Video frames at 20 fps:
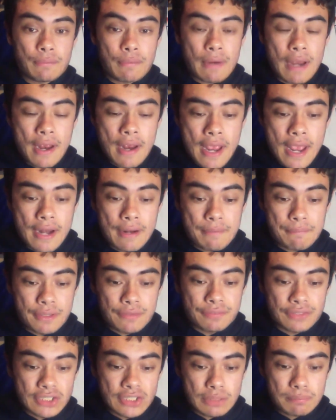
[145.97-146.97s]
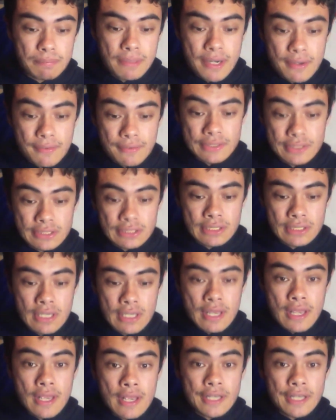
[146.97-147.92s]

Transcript: He'll add a bit of experience.